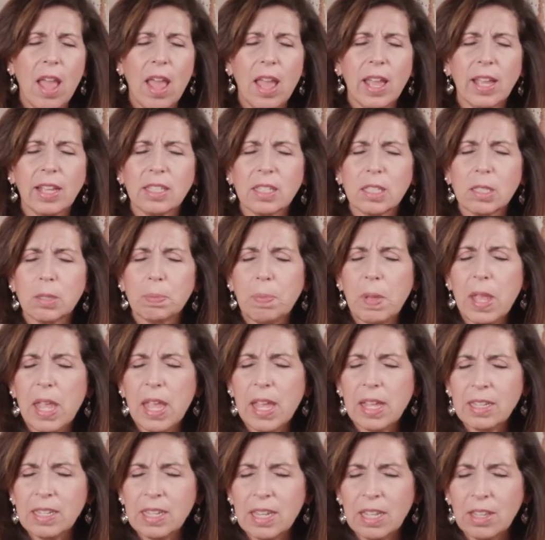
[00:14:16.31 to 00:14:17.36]

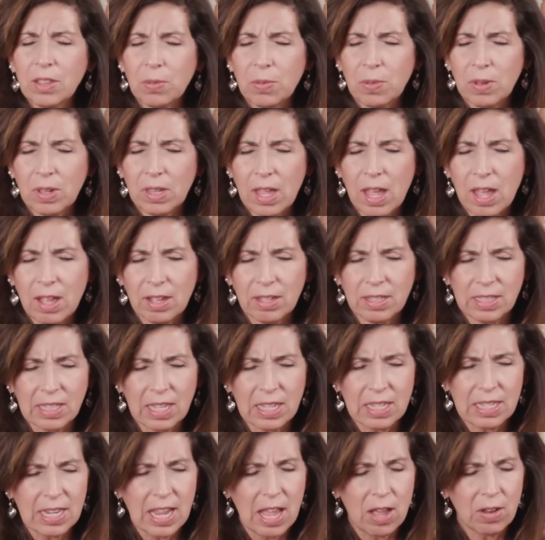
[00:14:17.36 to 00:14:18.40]
expanding the lungs
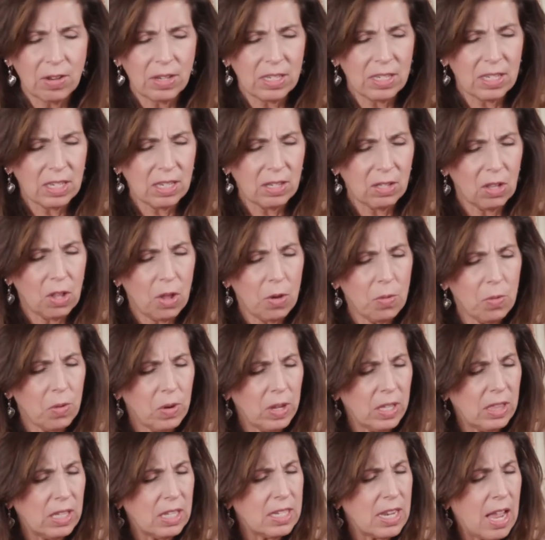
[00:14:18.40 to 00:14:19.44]
and down into
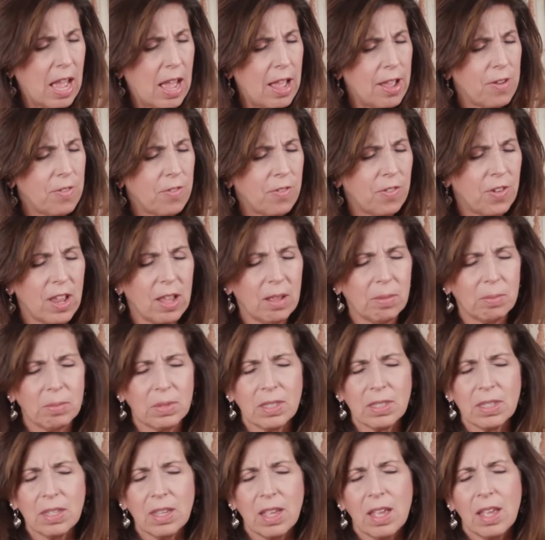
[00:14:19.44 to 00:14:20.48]
lowering the
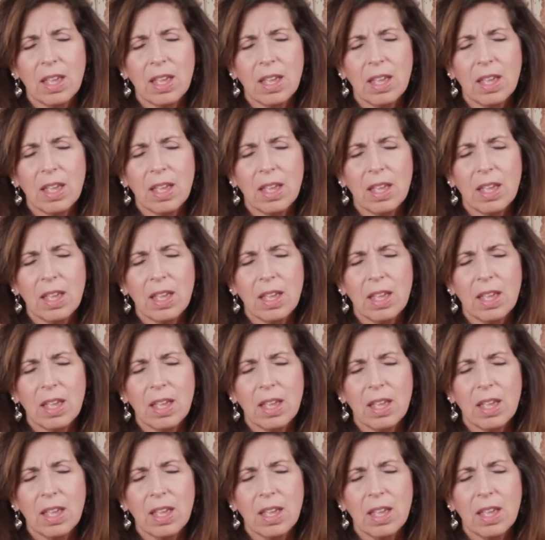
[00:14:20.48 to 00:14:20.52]
diaphragms.